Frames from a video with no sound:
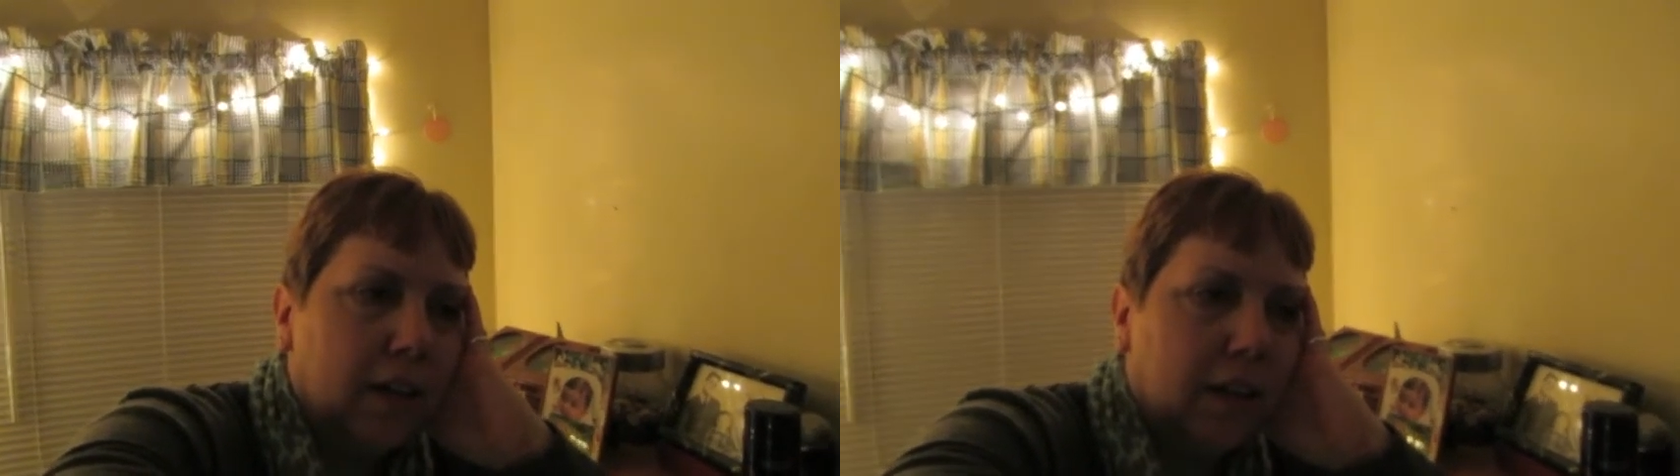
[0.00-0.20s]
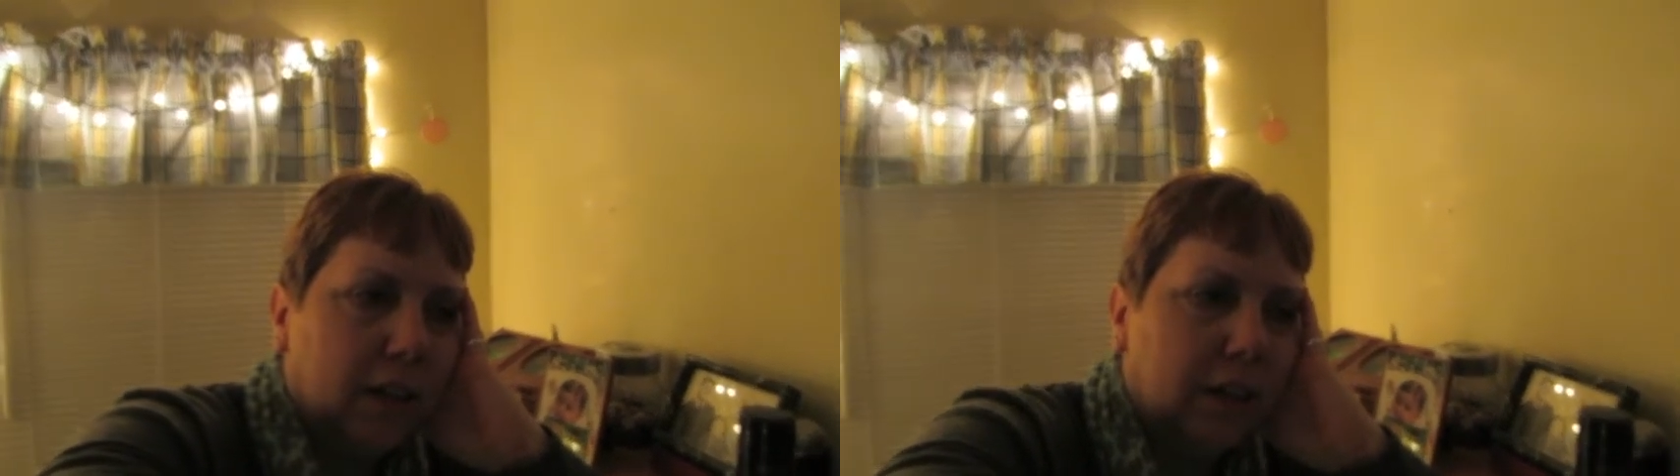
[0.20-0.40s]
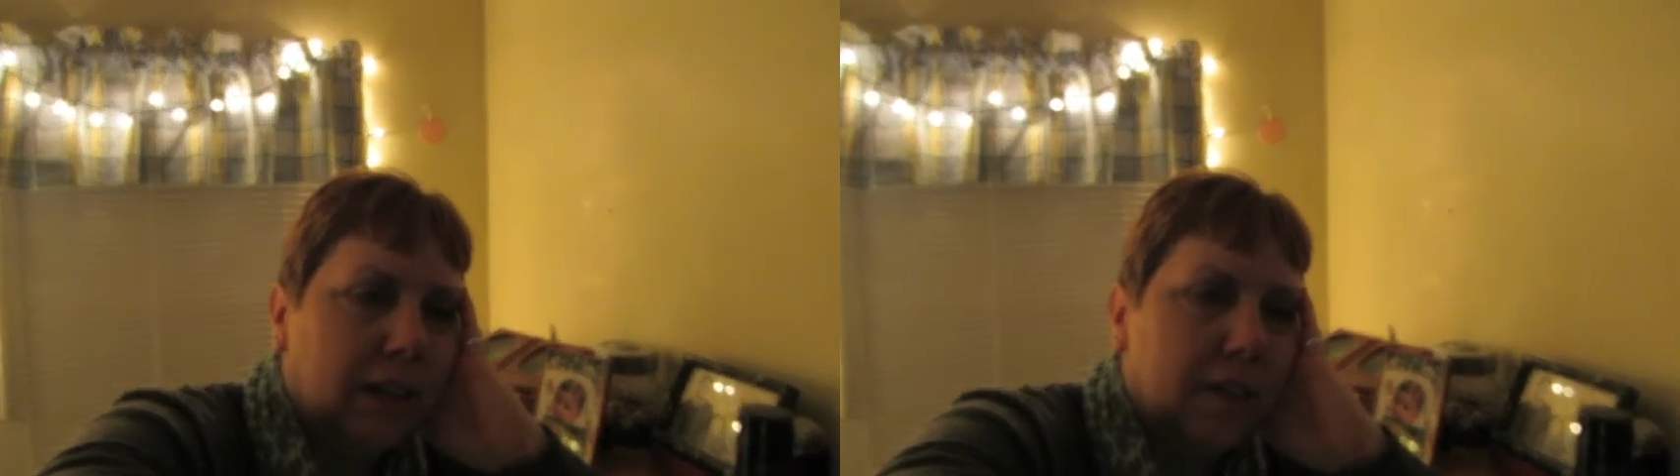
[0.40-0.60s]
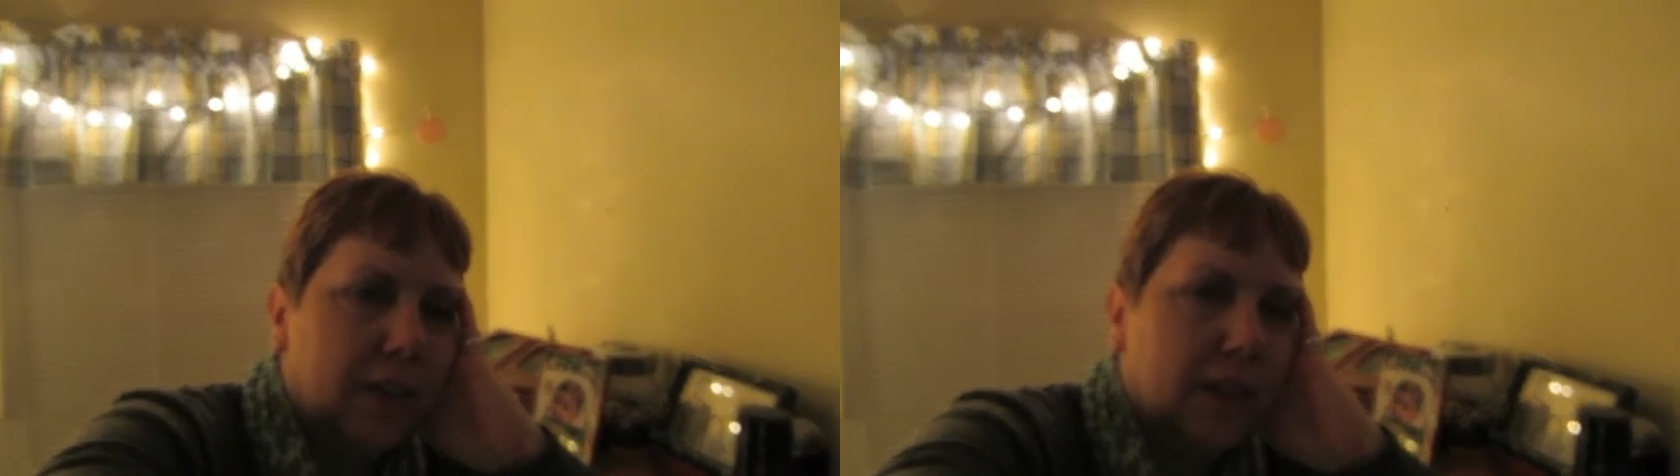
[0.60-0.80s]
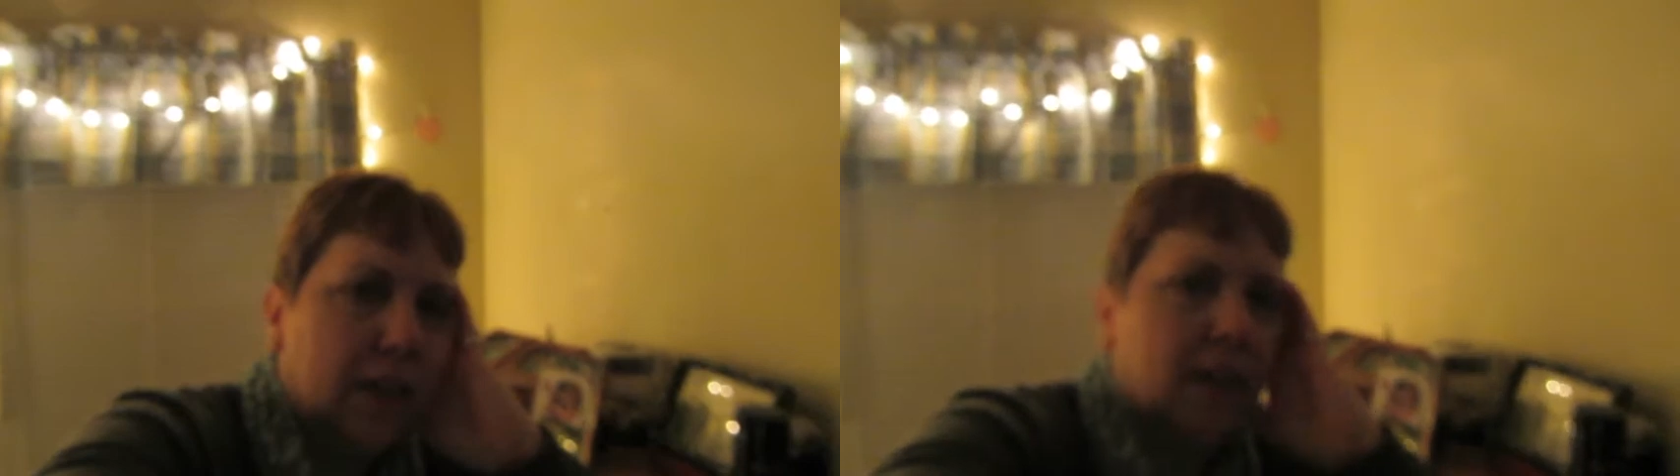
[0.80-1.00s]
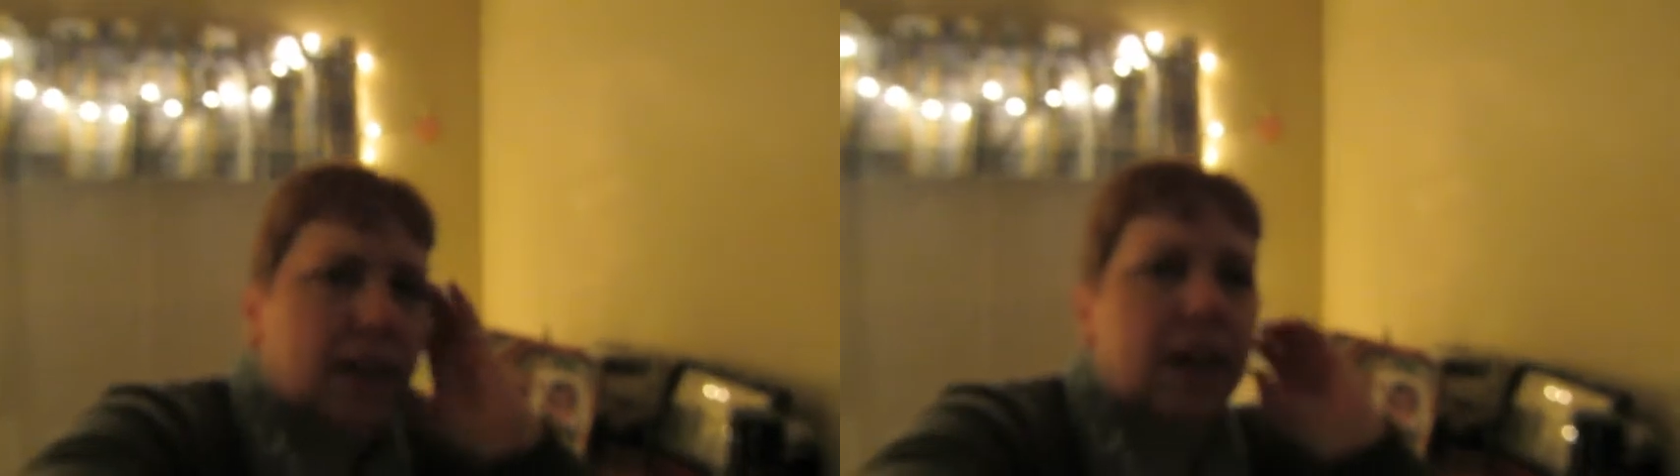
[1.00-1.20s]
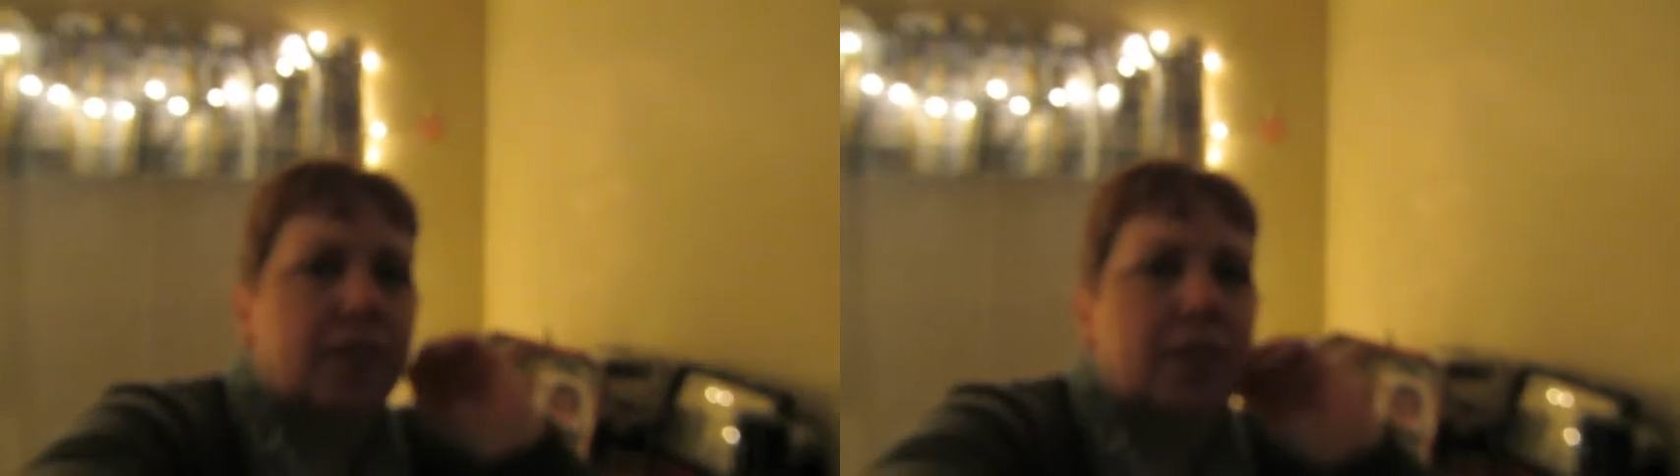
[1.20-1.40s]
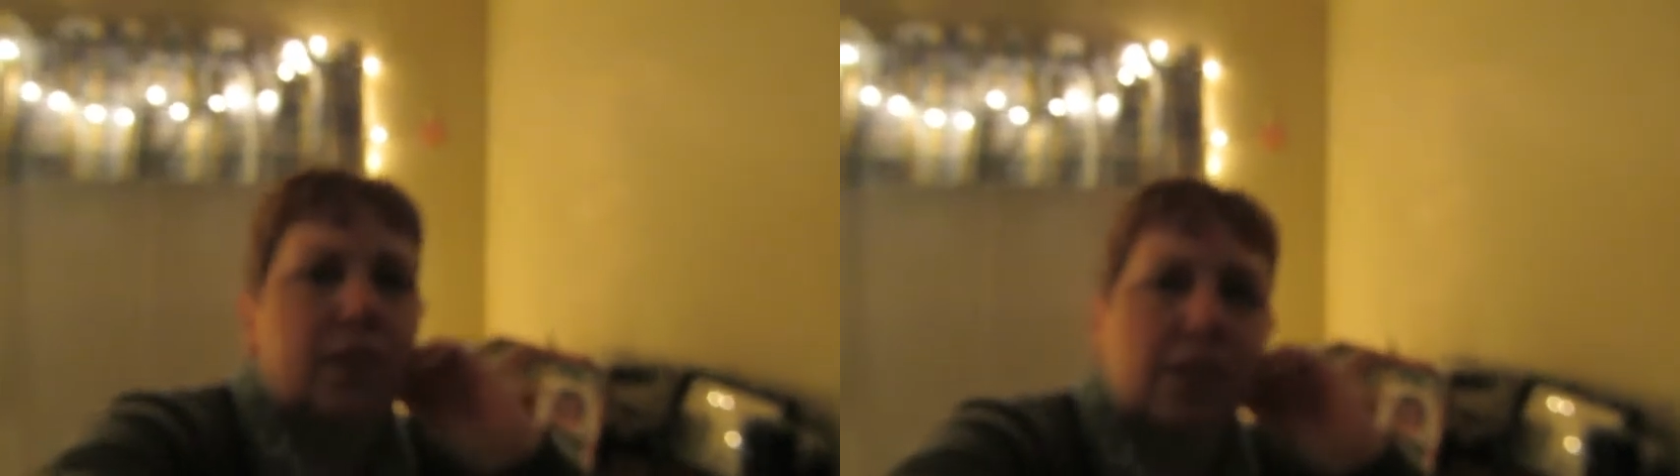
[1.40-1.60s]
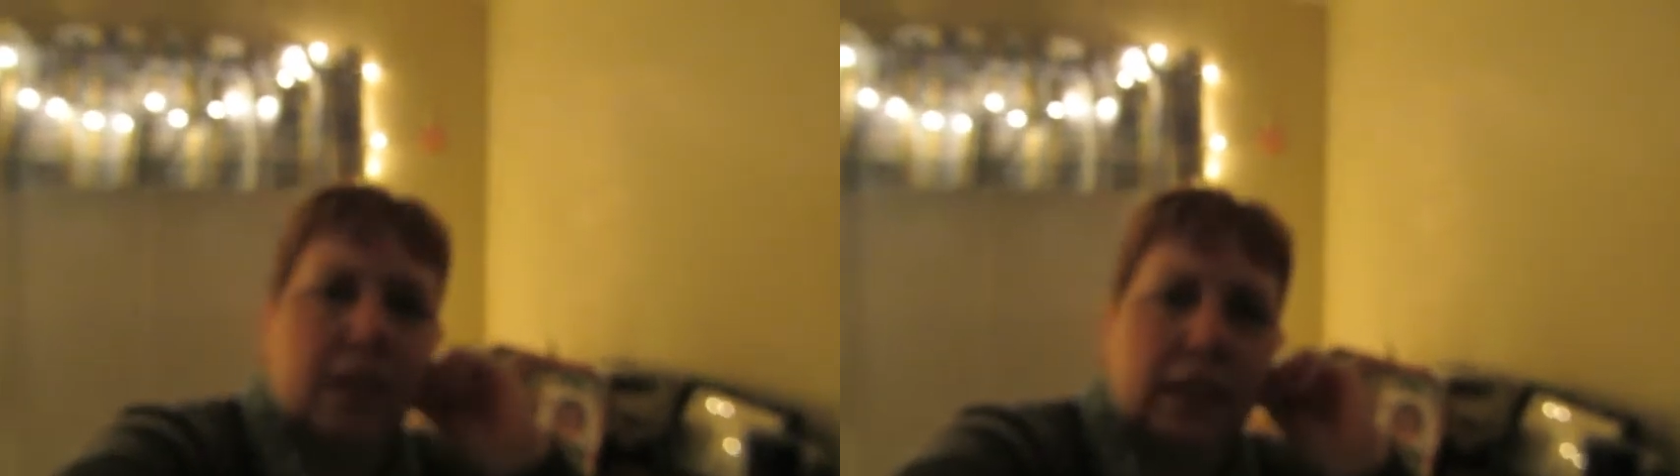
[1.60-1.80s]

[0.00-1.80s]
I think he's having it done in the afternoon.